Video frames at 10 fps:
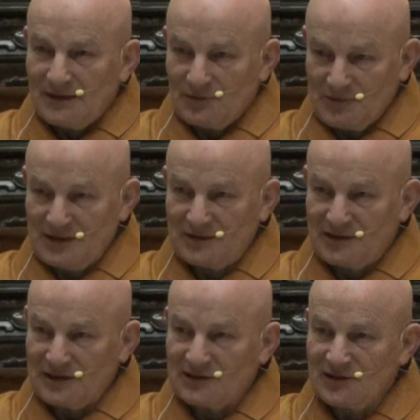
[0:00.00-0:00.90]
when
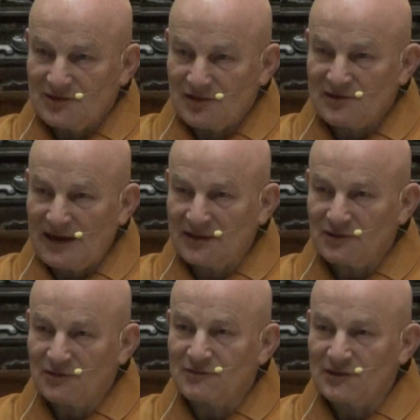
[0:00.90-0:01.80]
there is a sign
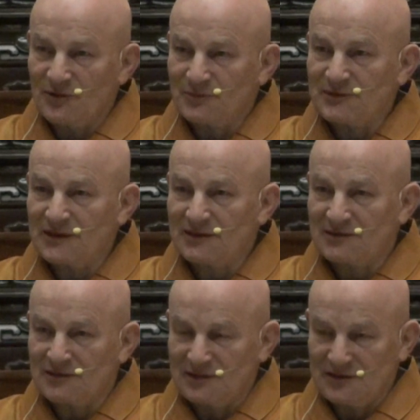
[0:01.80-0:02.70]
of the object,
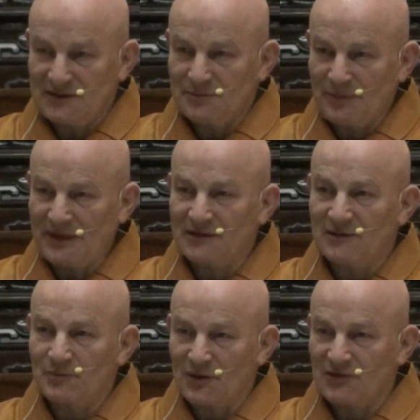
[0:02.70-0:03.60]
the
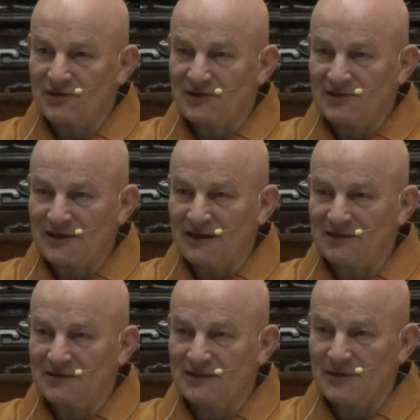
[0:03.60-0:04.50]
mental process
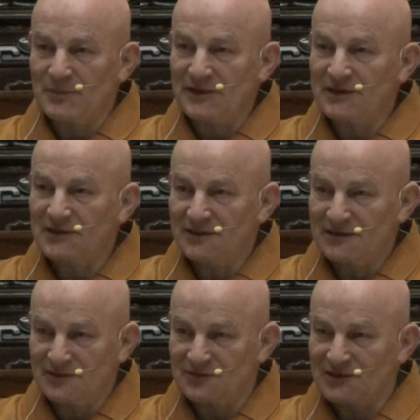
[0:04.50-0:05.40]
can appear.
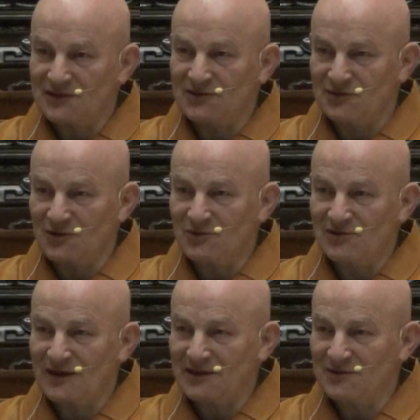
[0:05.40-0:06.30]
If there is no
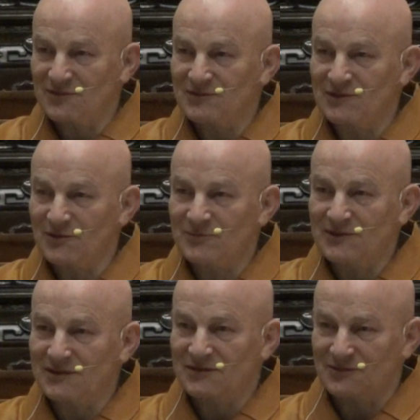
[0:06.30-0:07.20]
sign of the
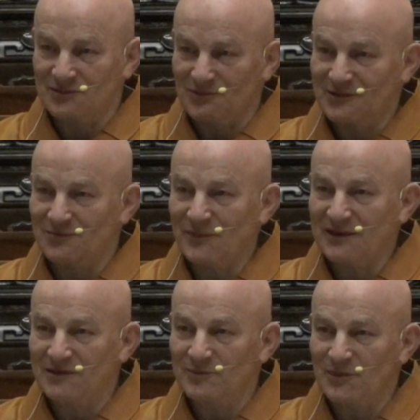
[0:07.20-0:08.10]
object, what
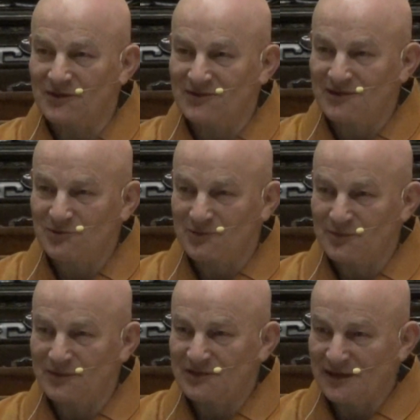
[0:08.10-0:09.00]
mental process will
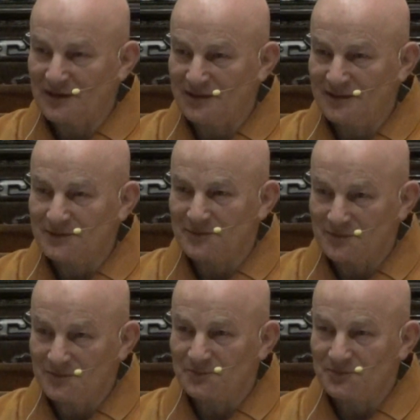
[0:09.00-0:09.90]
be there? Hmm?